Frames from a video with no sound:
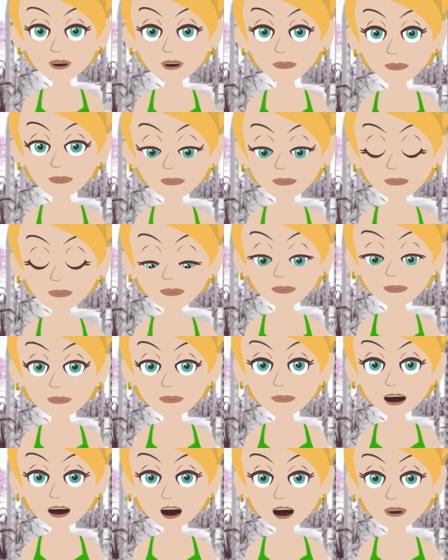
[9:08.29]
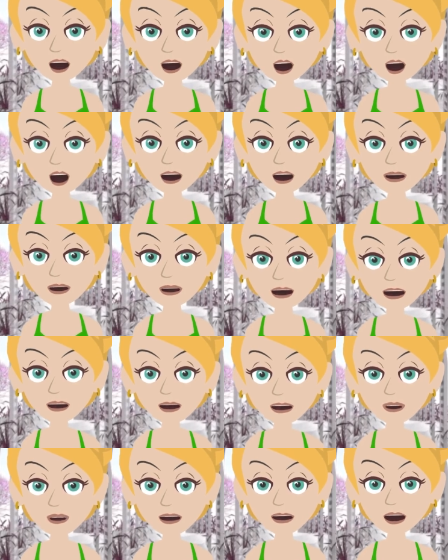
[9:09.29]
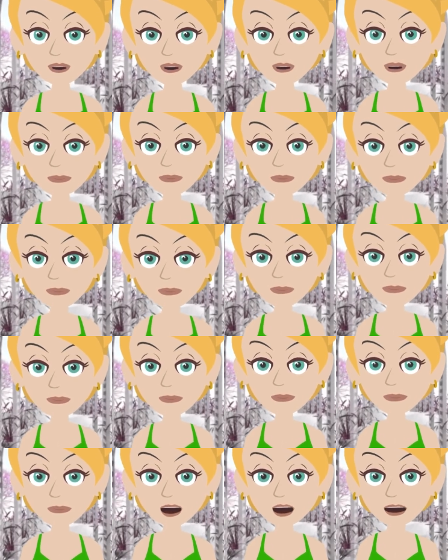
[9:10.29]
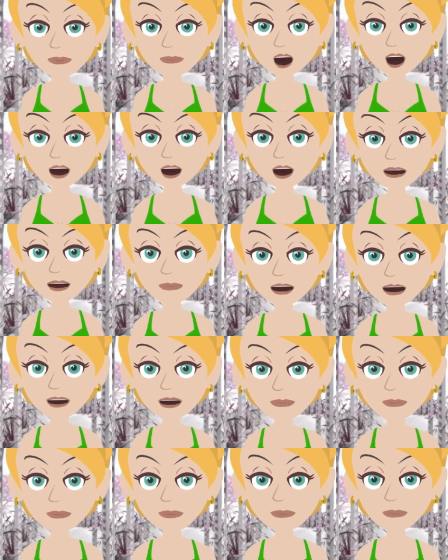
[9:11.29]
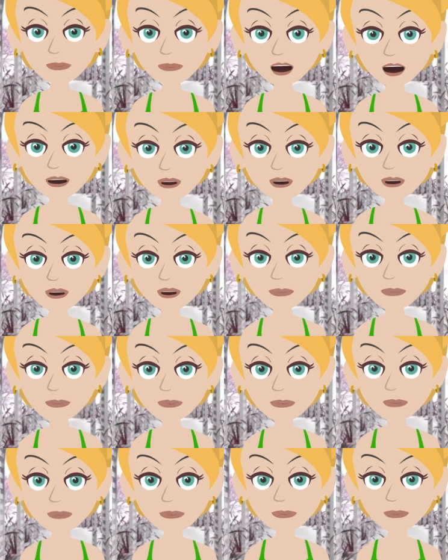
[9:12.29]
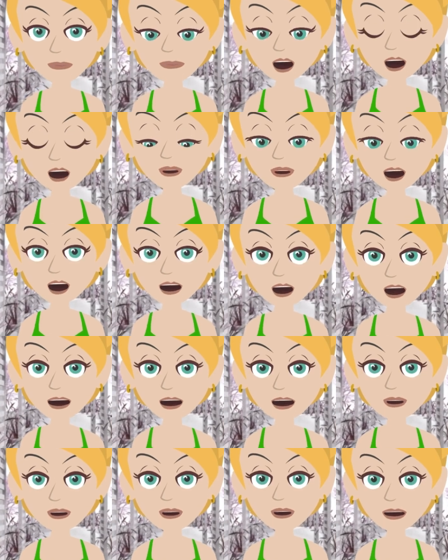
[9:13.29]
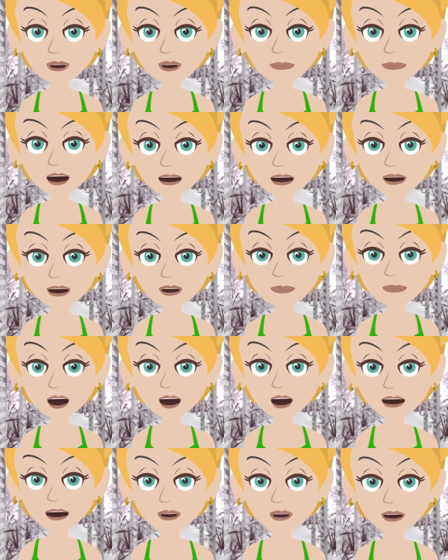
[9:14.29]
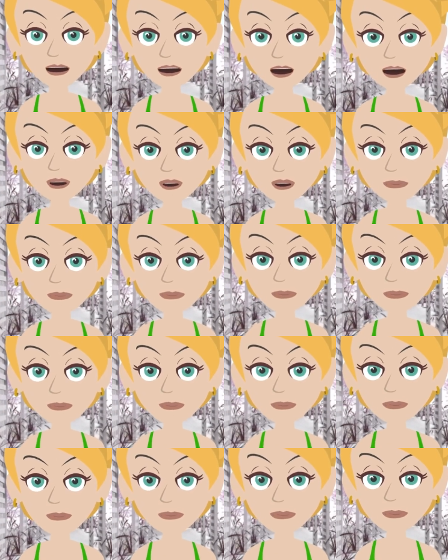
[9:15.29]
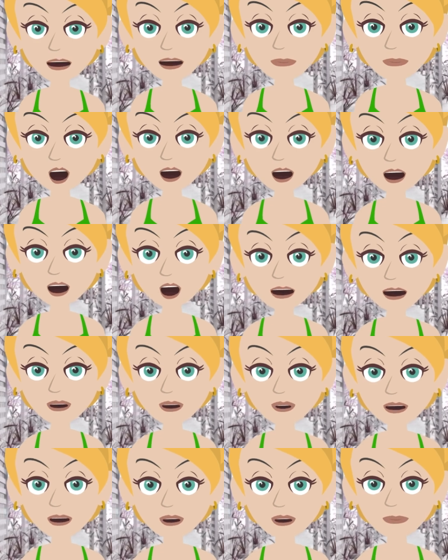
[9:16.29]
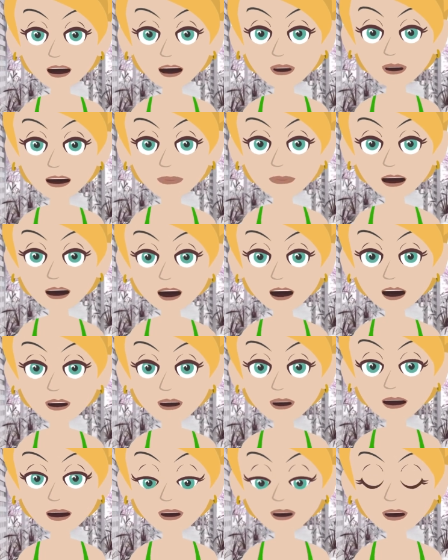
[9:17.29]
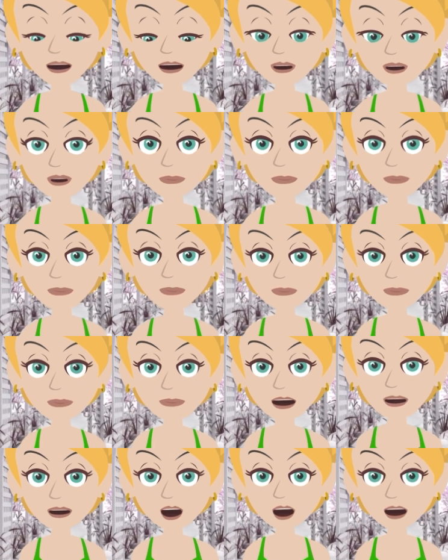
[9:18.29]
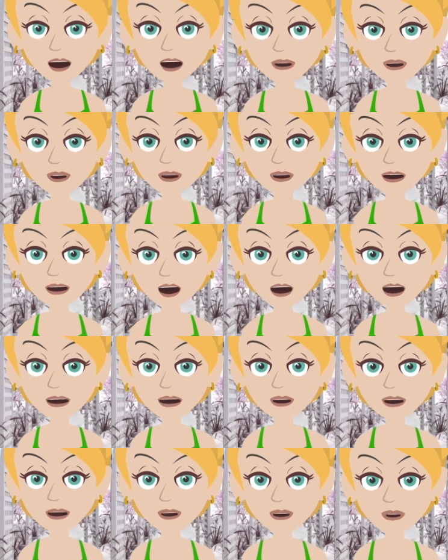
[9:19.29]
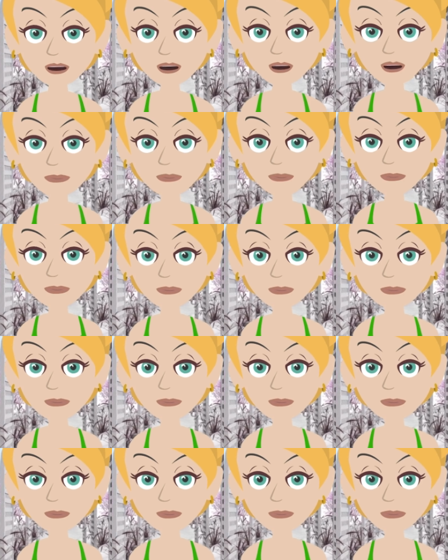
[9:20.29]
it. And I found out that I like it. And I found out that it's fun. And I found out that it's what I came to live. I found out that it's what we're all here about. I found out that you're one too.